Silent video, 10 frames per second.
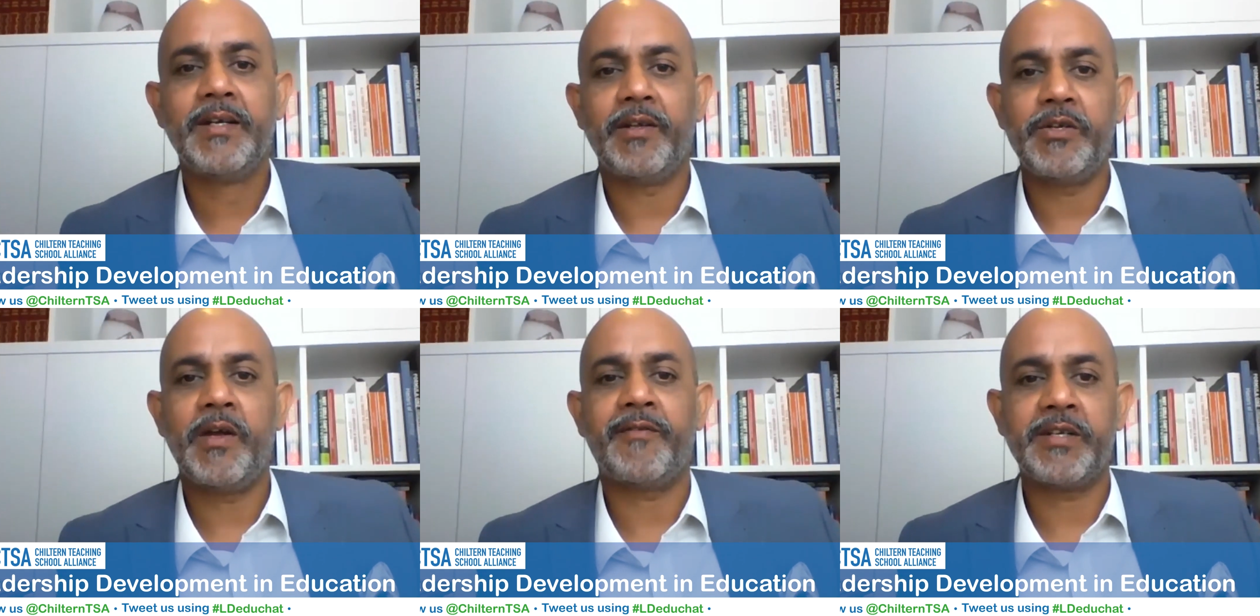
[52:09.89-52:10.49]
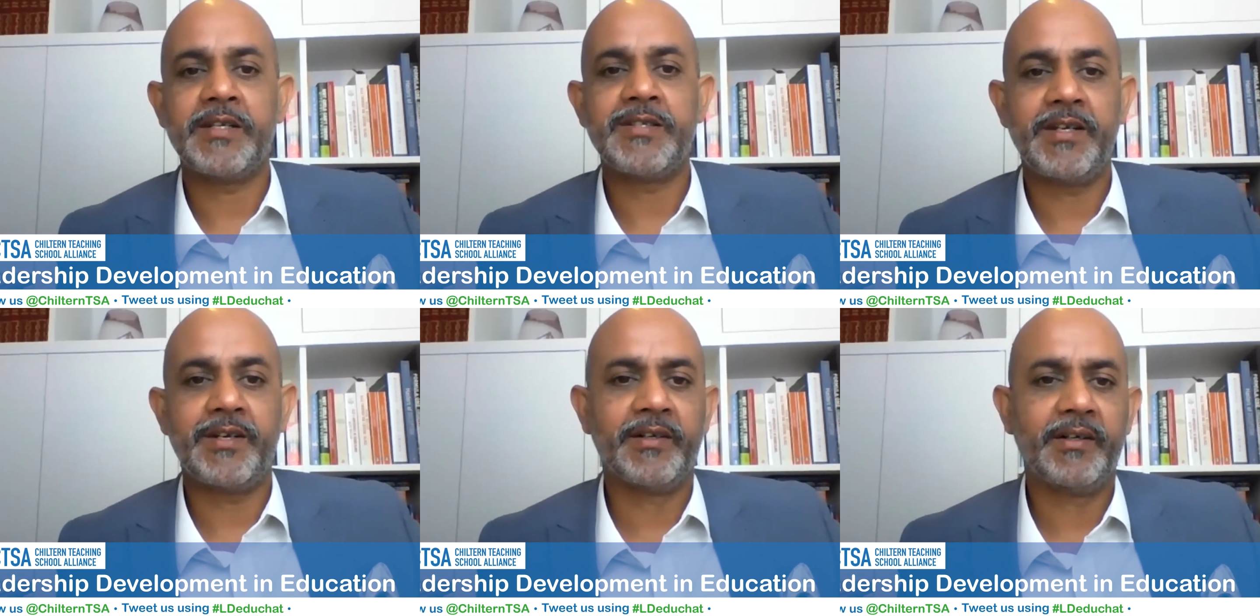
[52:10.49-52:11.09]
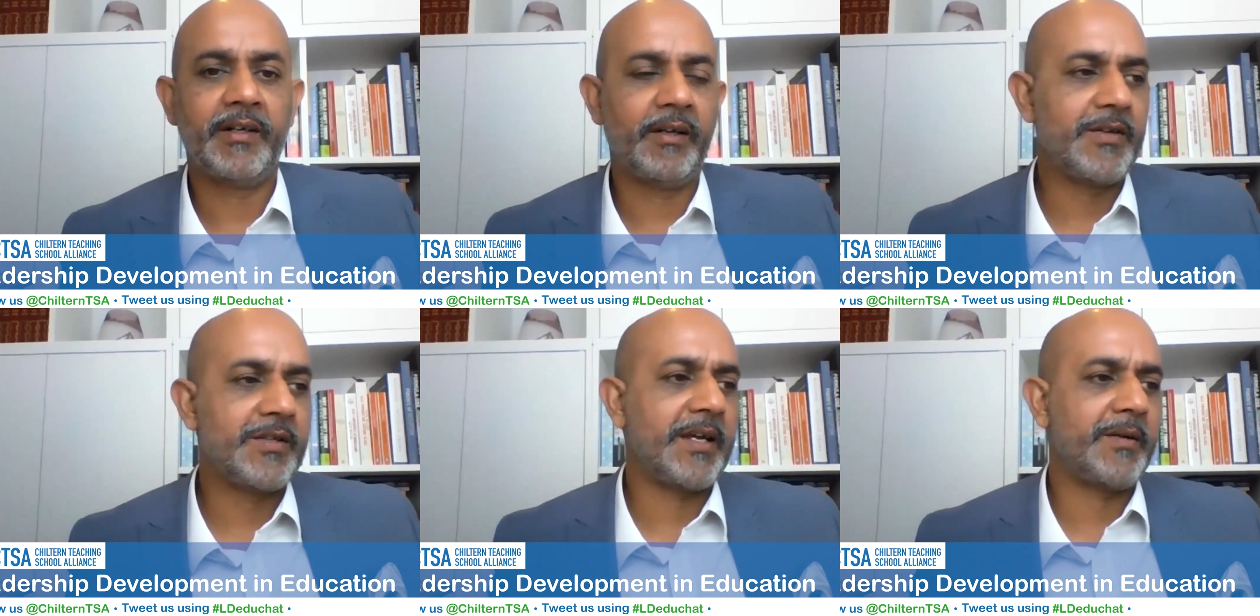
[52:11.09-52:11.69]
that you have to consider, like
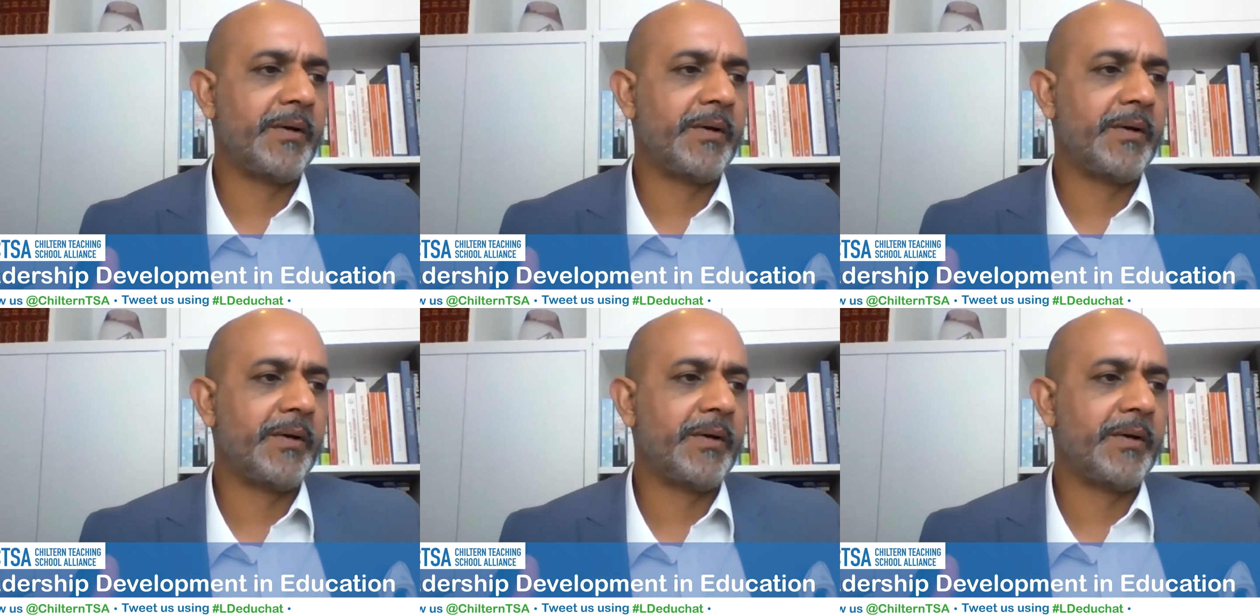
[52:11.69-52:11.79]
you said.